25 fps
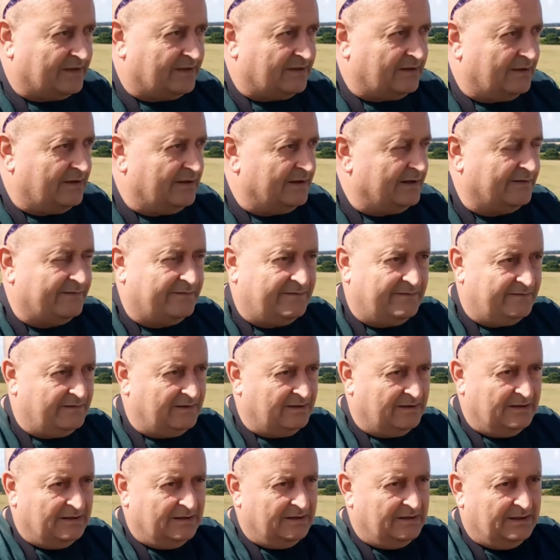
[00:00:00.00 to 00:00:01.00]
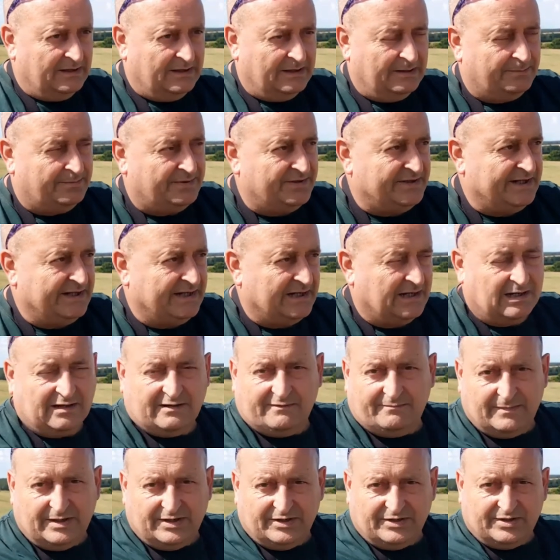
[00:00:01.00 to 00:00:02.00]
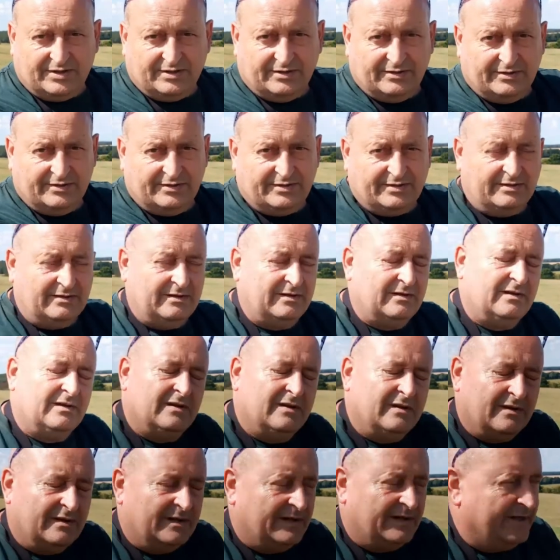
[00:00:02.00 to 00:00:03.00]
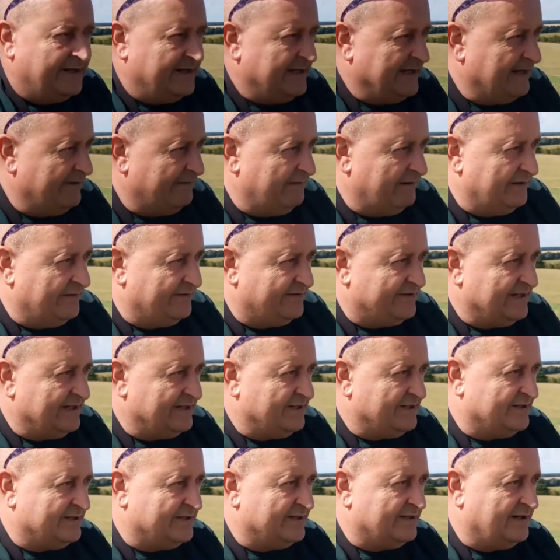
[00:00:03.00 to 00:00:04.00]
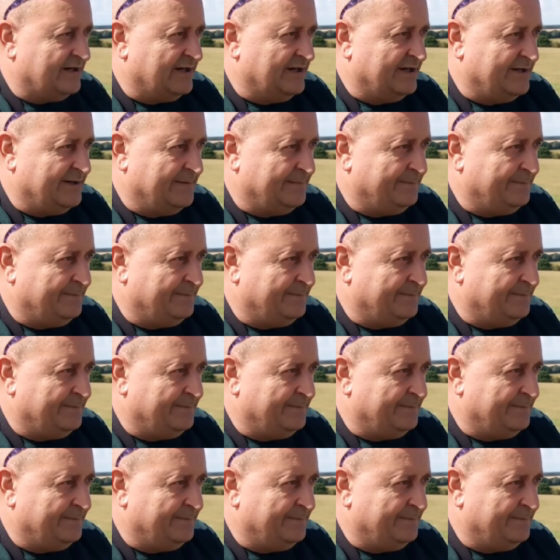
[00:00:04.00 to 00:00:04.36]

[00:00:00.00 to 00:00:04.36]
And I've, in particular, I've mentioned an area set aside